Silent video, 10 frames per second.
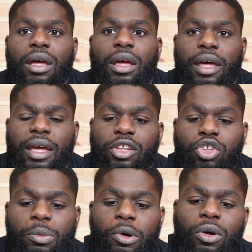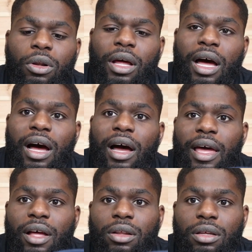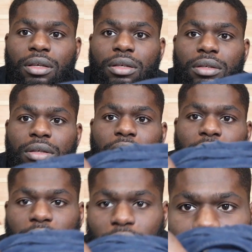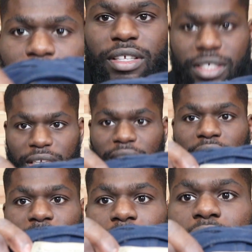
a double RL. I don't know if you can see that.